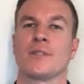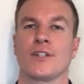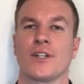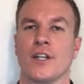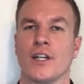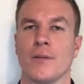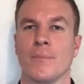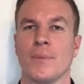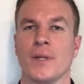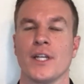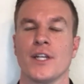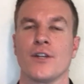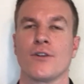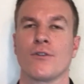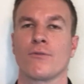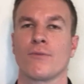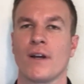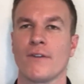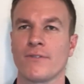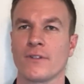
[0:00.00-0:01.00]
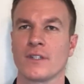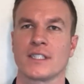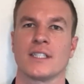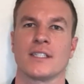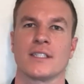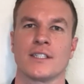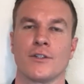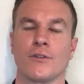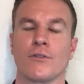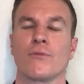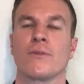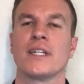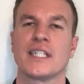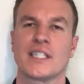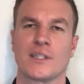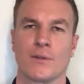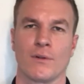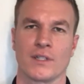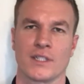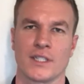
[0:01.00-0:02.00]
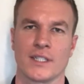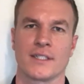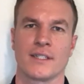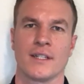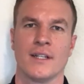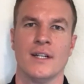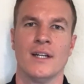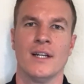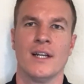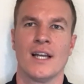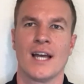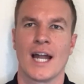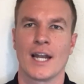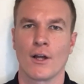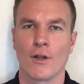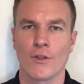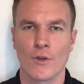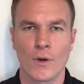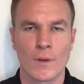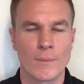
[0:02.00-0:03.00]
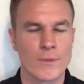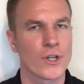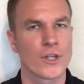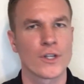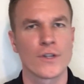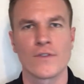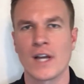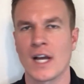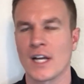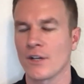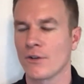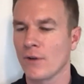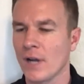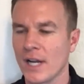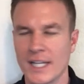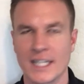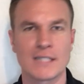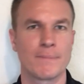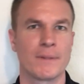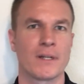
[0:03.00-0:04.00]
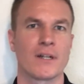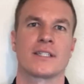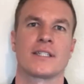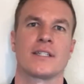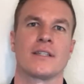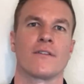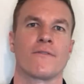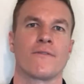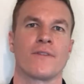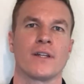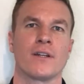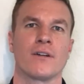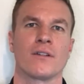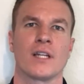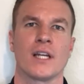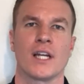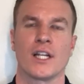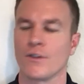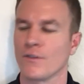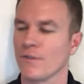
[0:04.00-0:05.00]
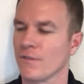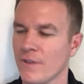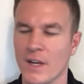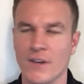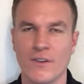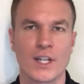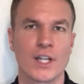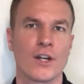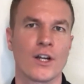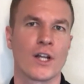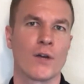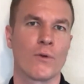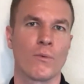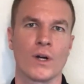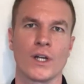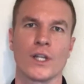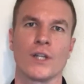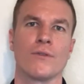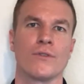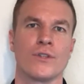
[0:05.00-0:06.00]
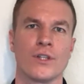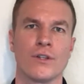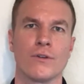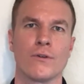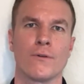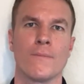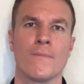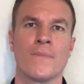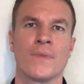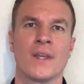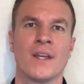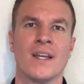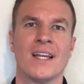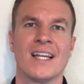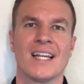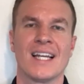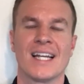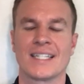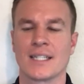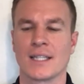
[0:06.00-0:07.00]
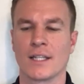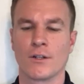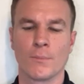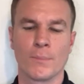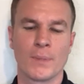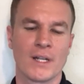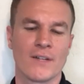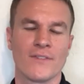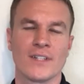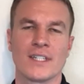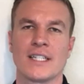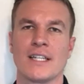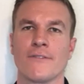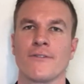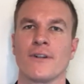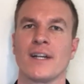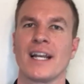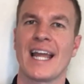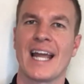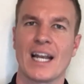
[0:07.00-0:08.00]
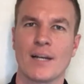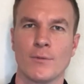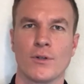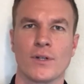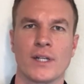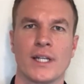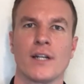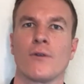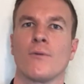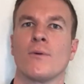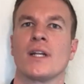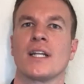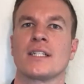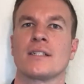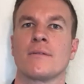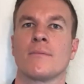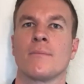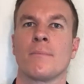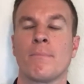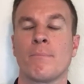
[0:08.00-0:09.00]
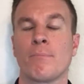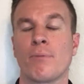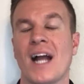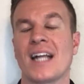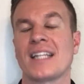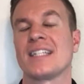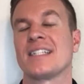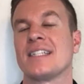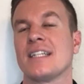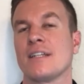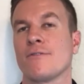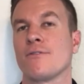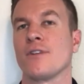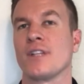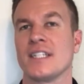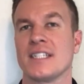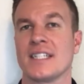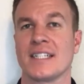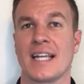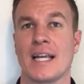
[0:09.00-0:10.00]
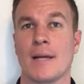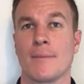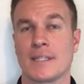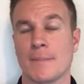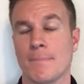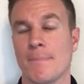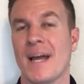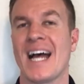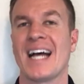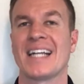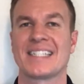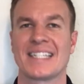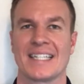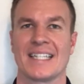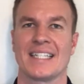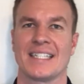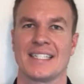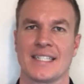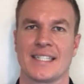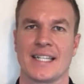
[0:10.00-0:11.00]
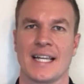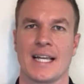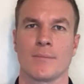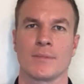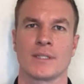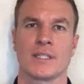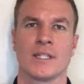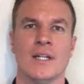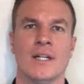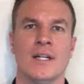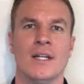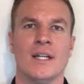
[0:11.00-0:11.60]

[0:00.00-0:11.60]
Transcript: are going to be your references, your resources. And although I'm sure you've got great experience in the field and you're very good at what you do, it's a little bit of a different animal here when it's practicing for these exams and passing these exams.